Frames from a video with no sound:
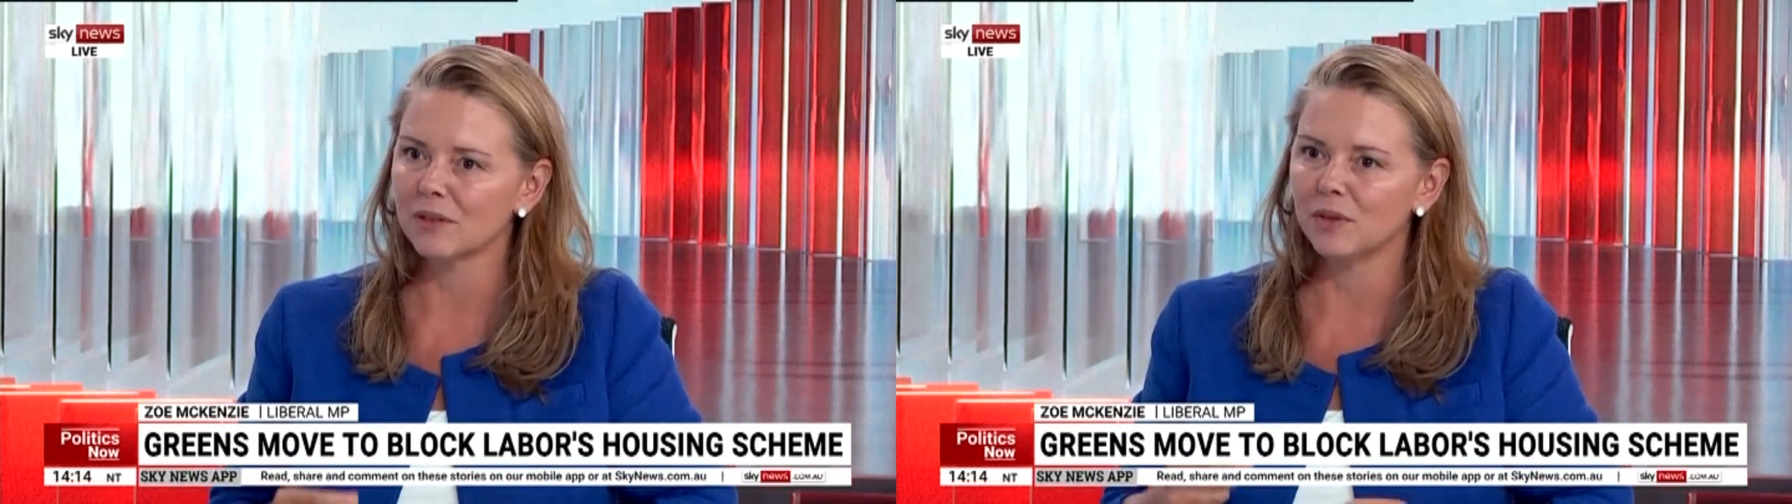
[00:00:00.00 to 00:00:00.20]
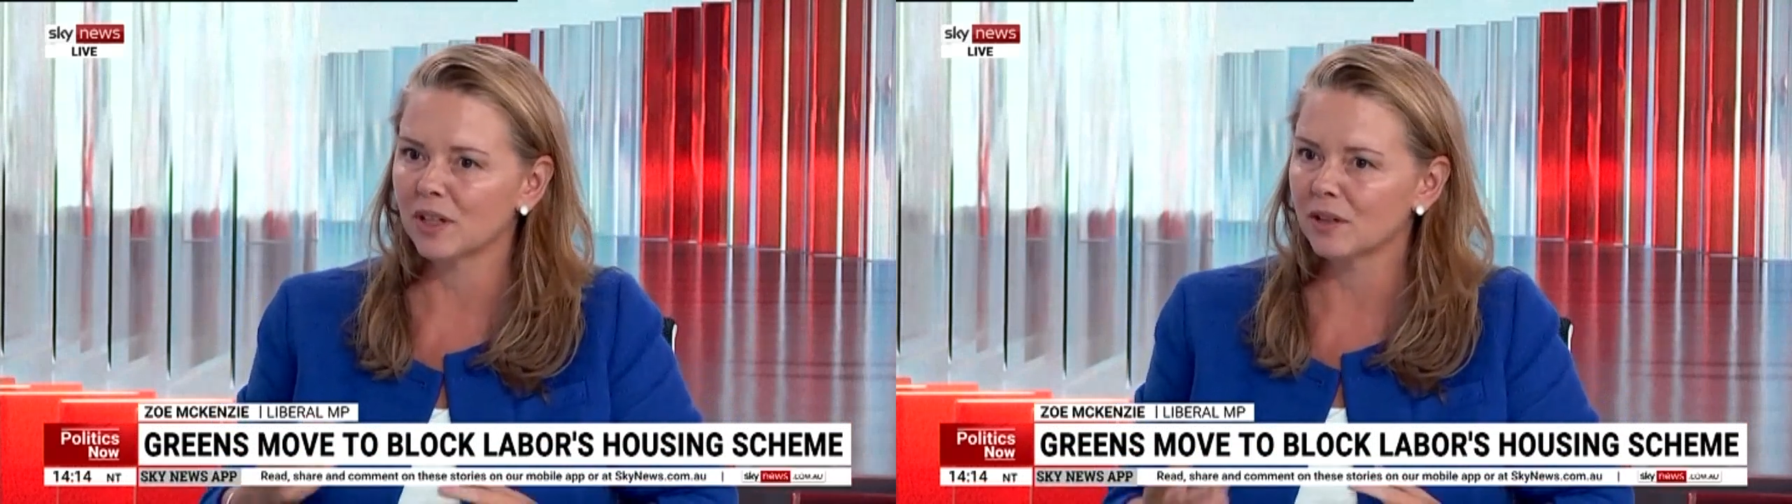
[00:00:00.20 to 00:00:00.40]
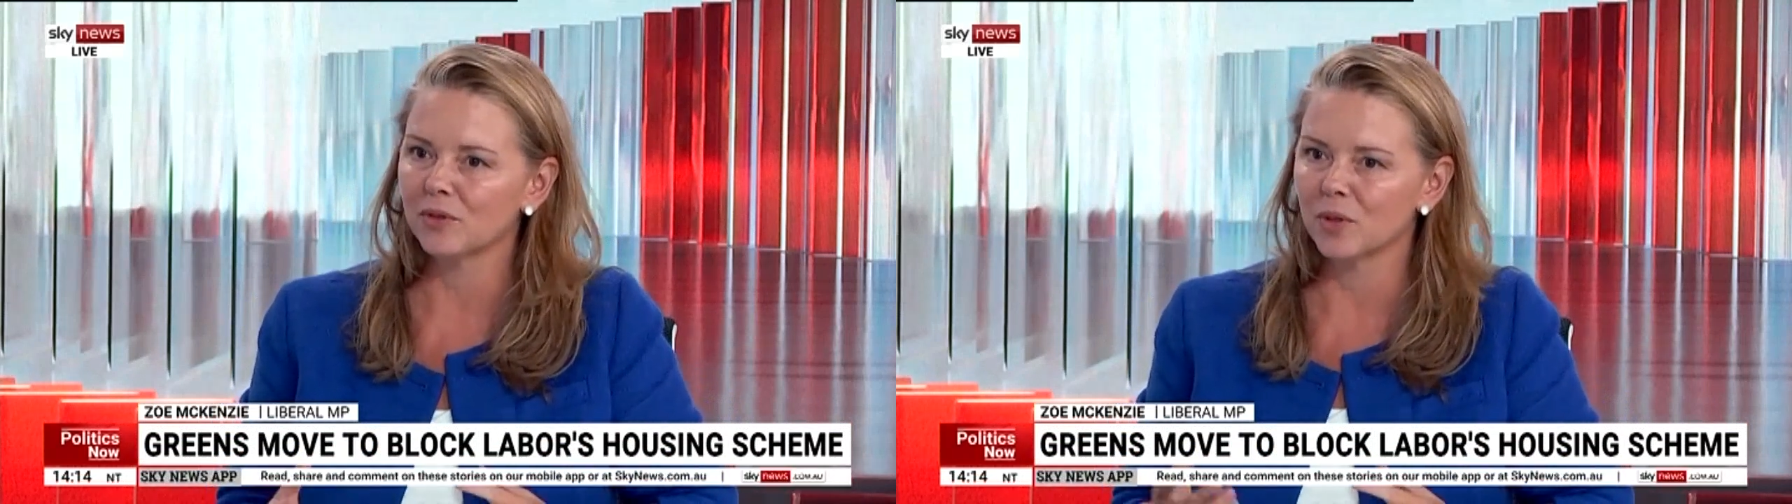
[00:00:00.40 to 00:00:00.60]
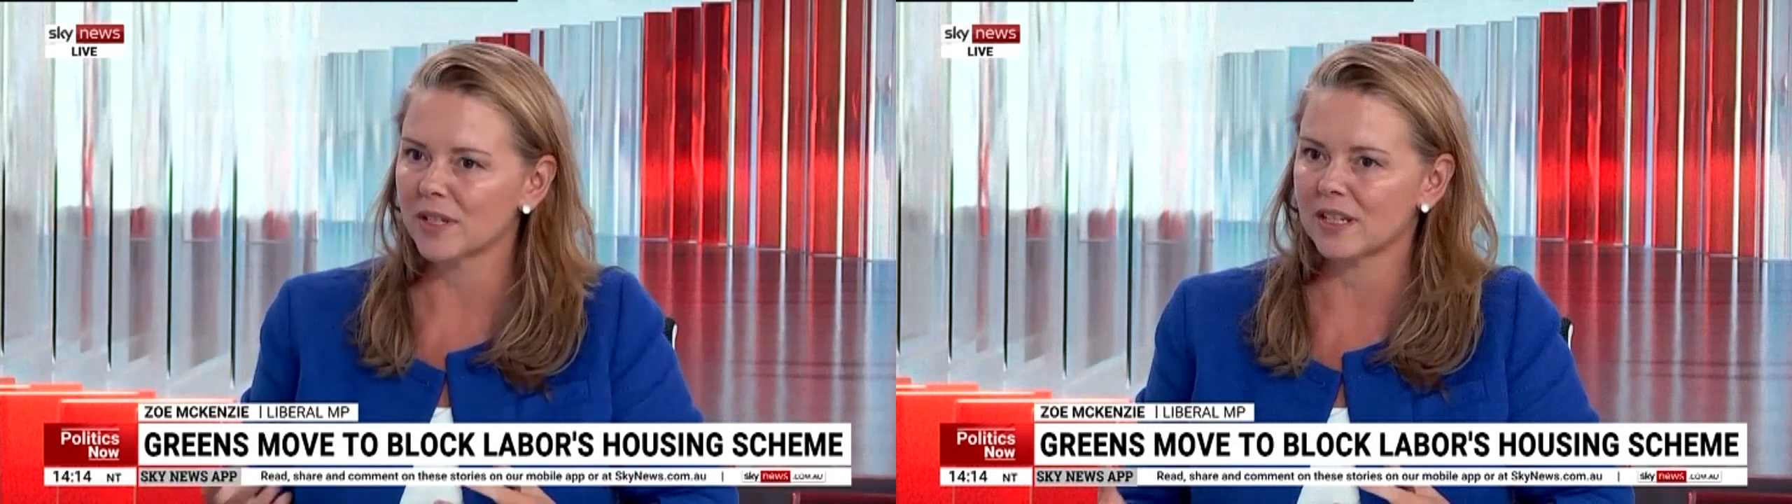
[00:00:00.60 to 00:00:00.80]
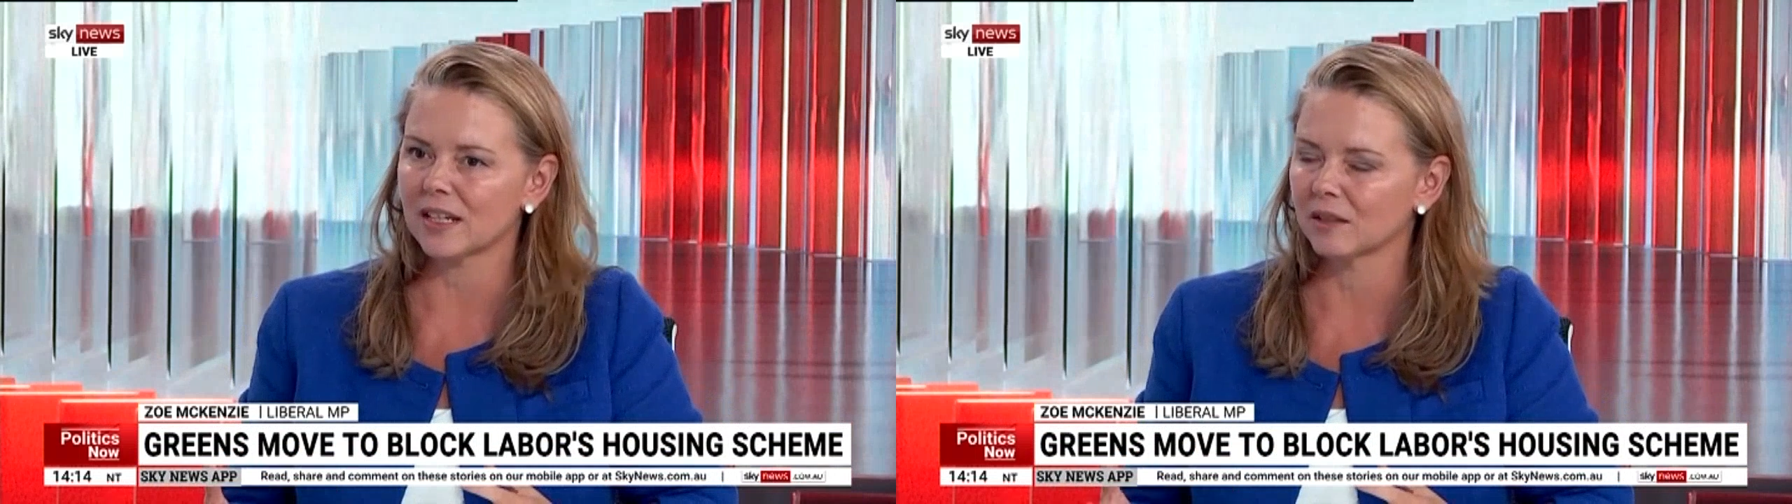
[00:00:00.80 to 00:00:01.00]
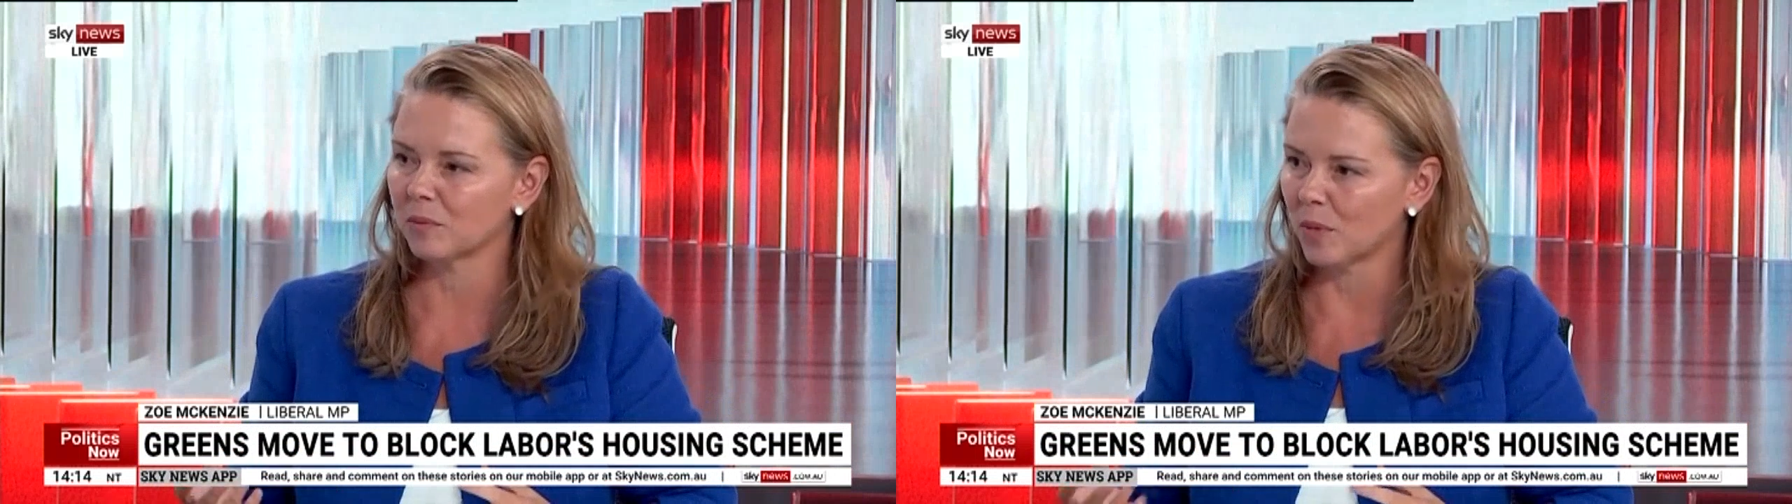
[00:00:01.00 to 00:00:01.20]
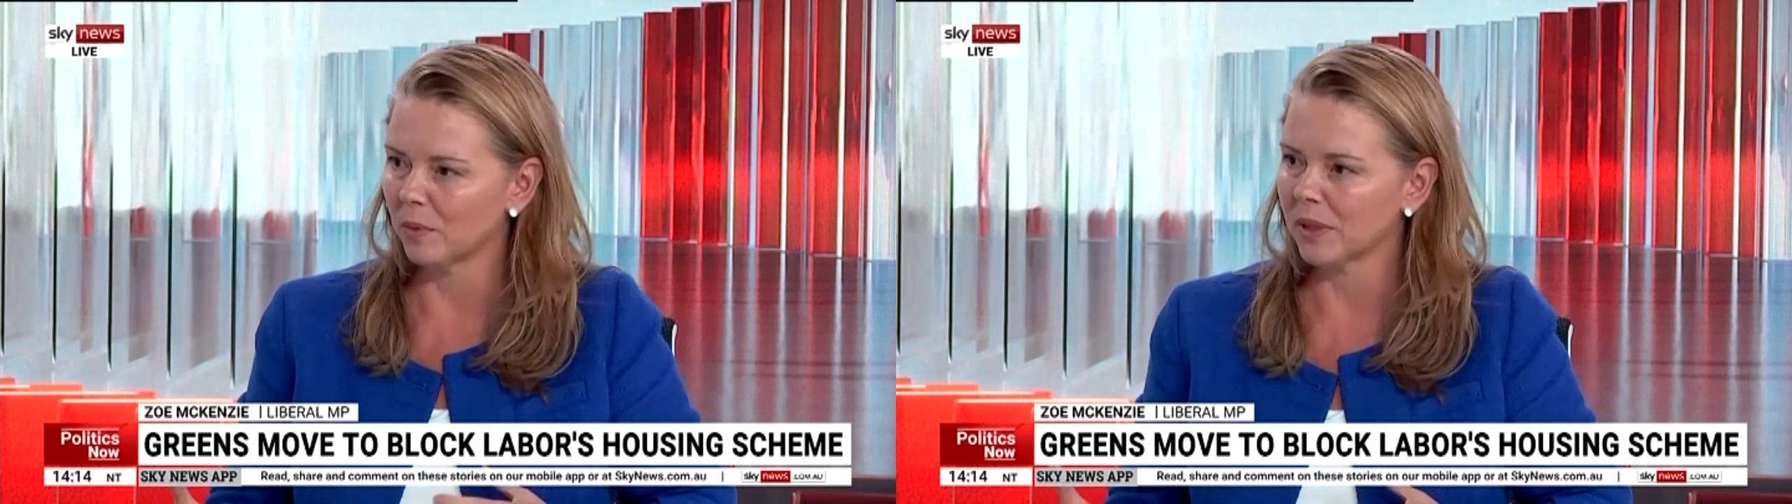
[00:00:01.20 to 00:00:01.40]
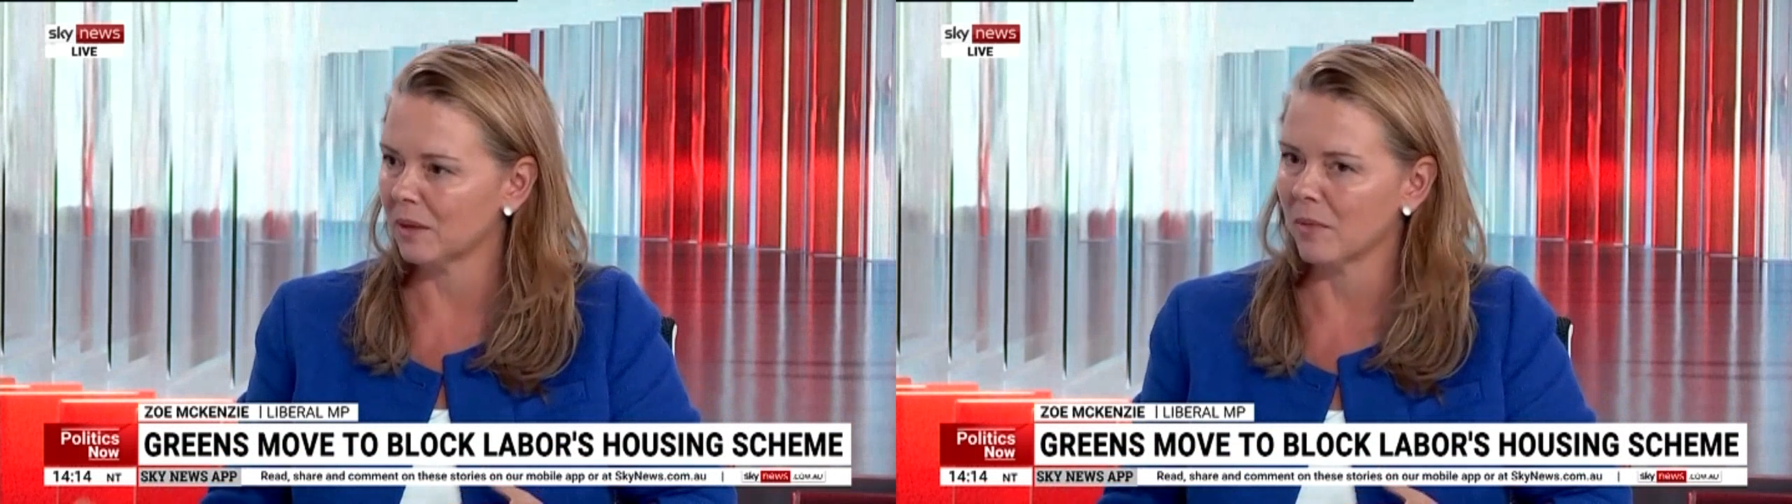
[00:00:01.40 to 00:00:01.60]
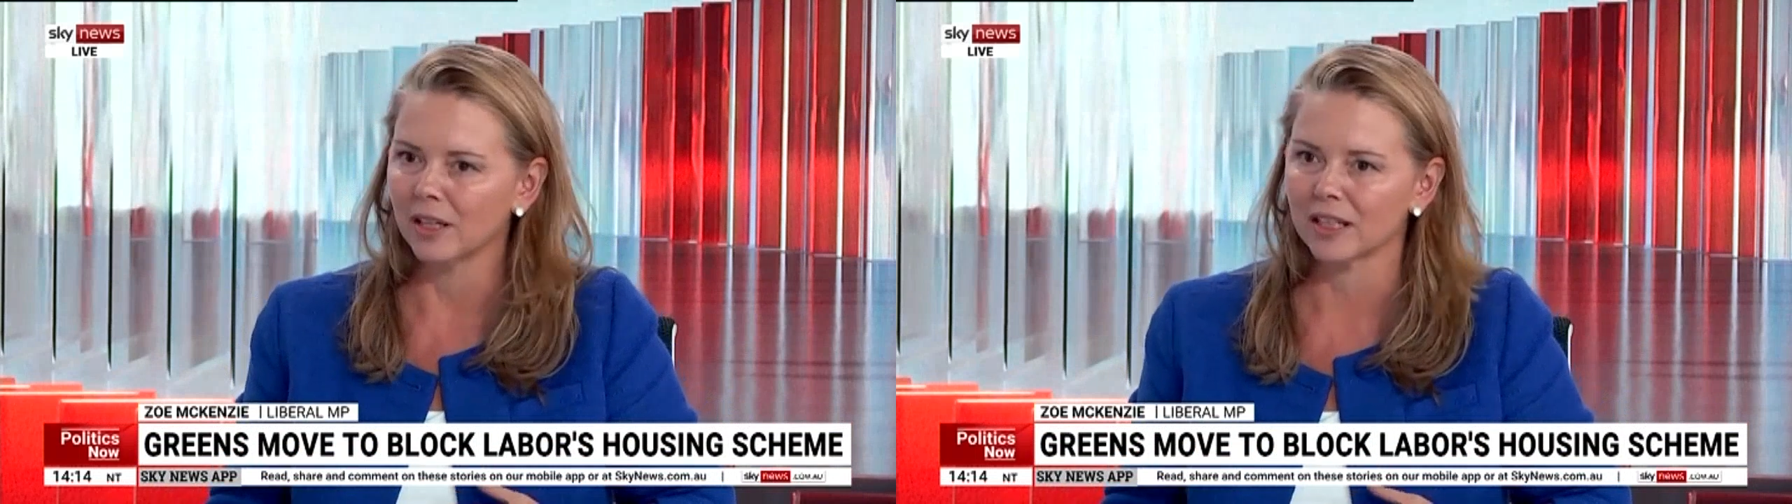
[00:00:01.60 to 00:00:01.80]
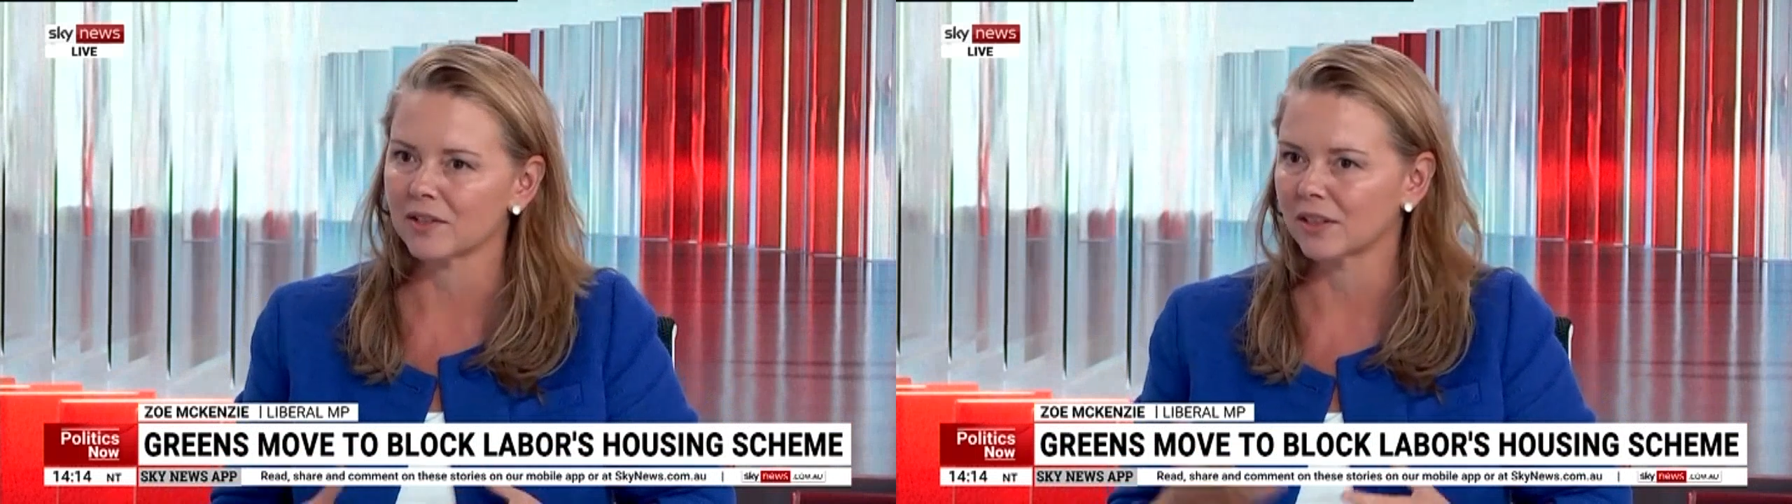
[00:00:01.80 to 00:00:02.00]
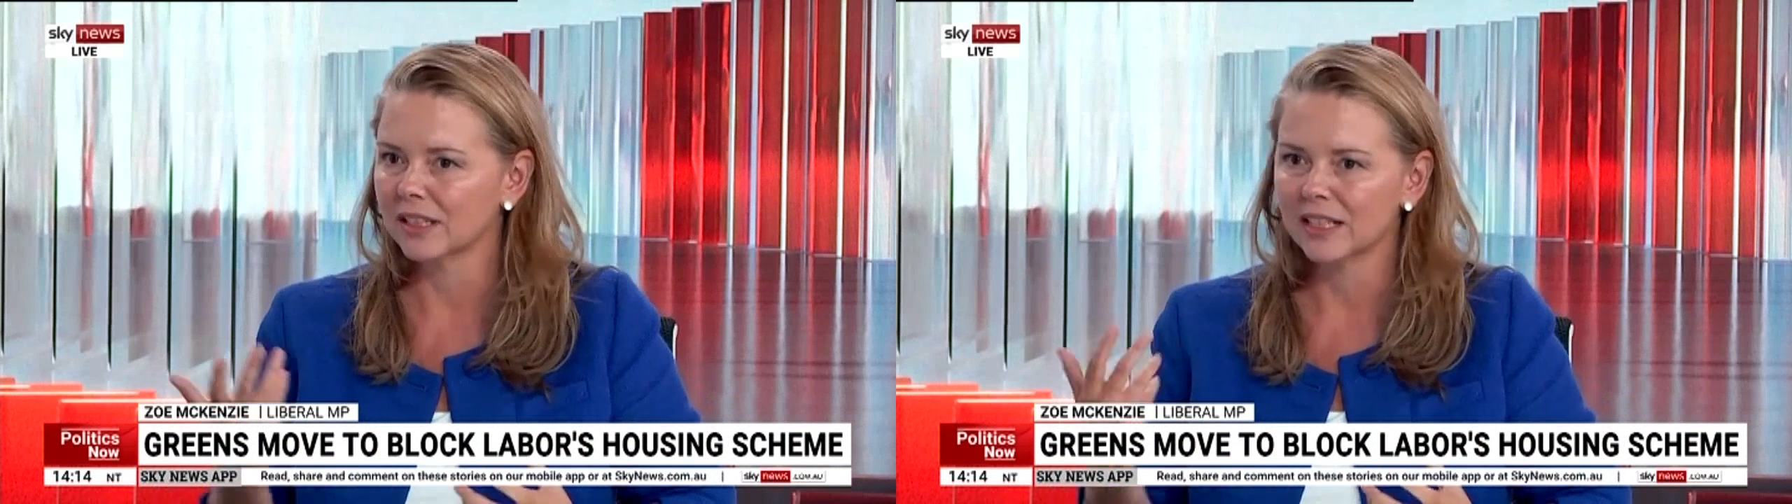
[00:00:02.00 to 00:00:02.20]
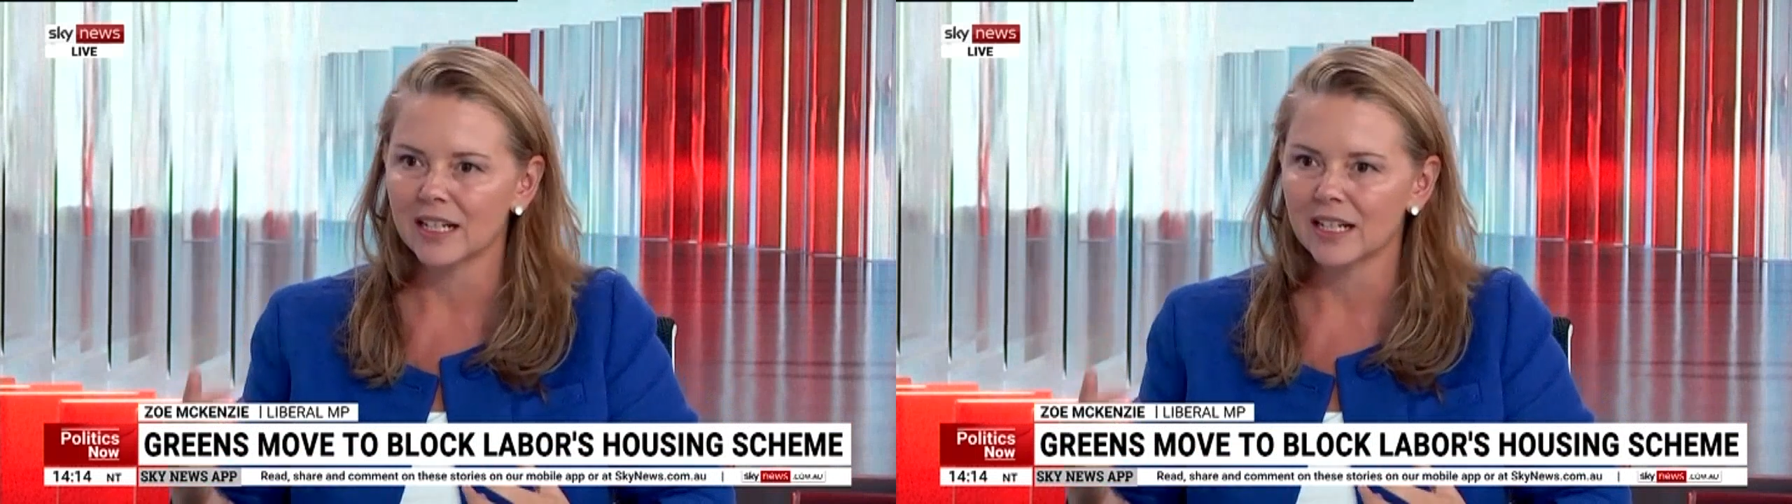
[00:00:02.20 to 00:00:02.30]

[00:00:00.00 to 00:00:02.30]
If you can afford a second property in my electorate,